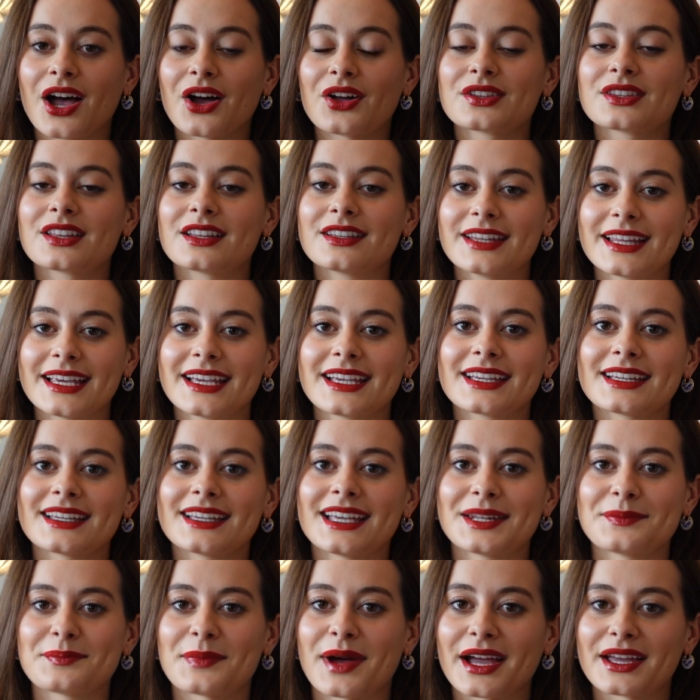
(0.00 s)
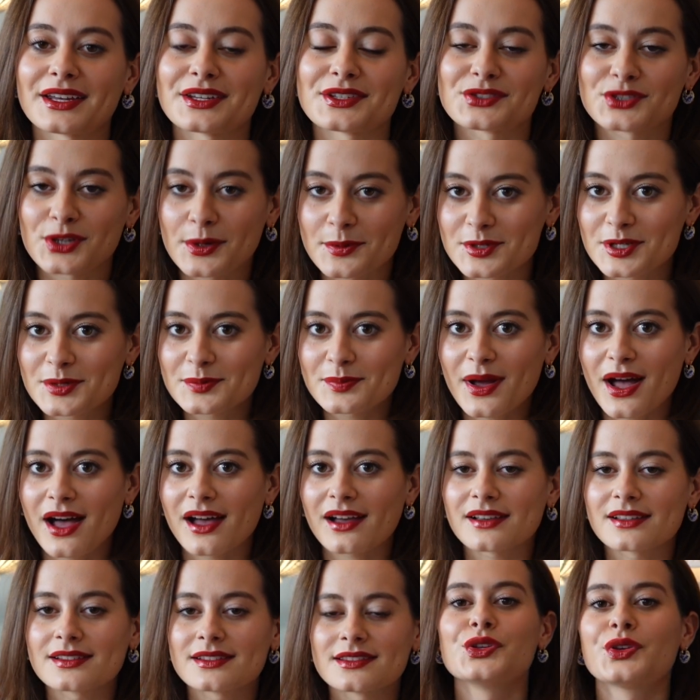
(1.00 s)
out the link in my description
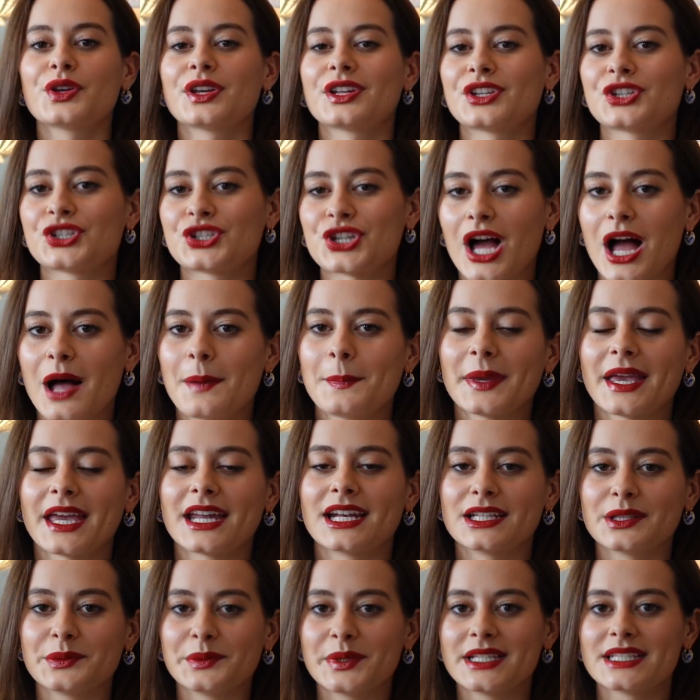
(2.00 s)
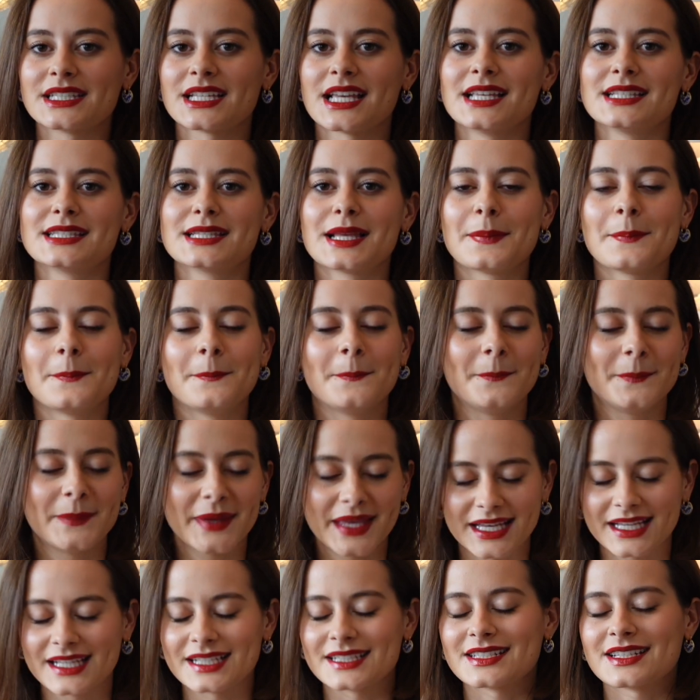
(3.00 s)
box so you can shop Ana Luisa's
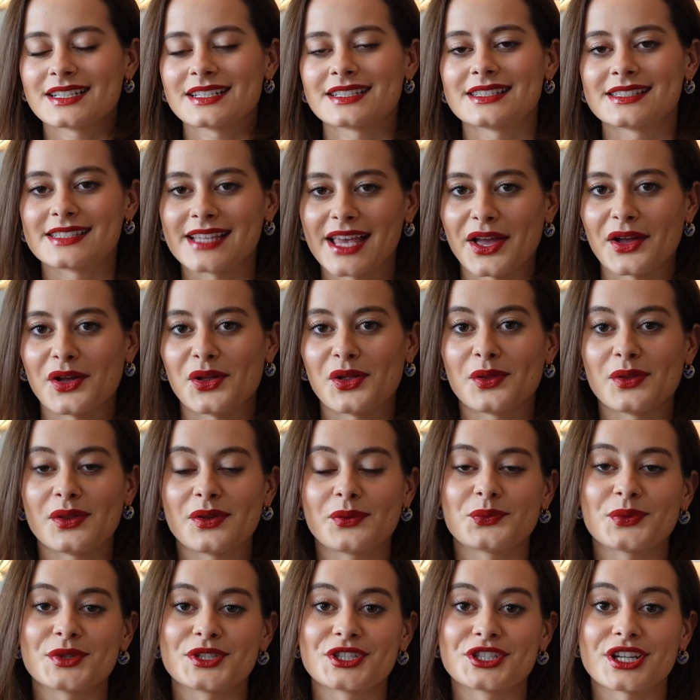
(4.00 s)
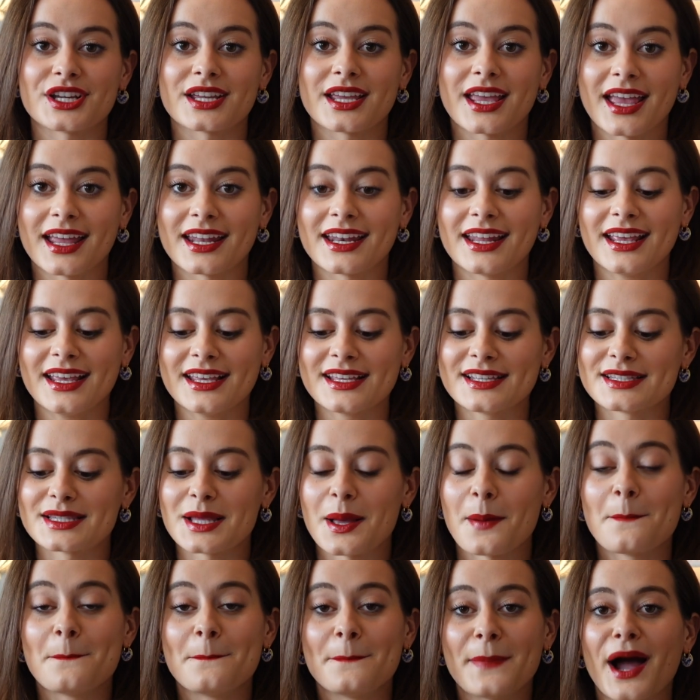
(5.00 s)
biggest sale, which again is
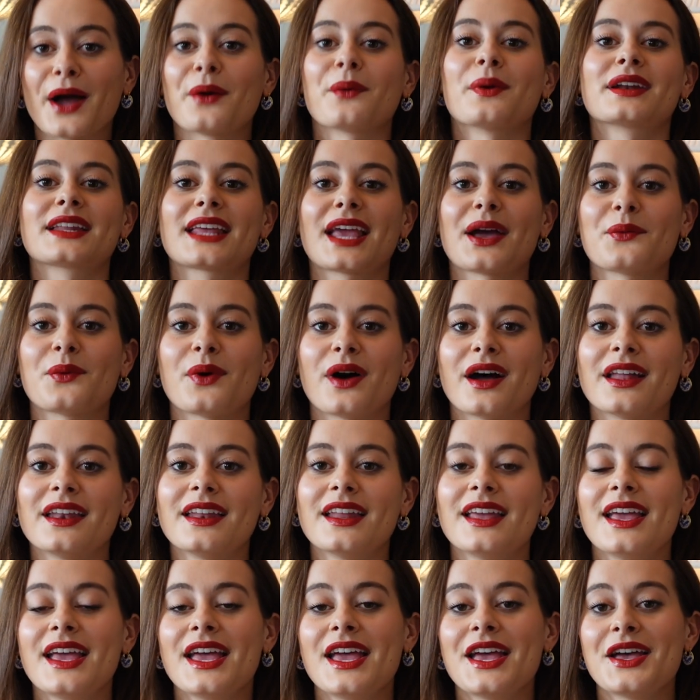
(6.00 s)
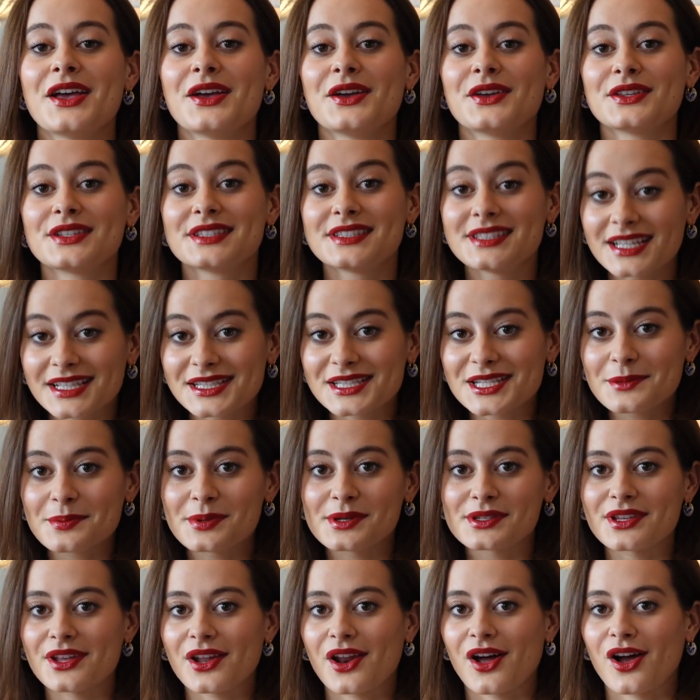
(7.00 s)
buy one, get one, 60%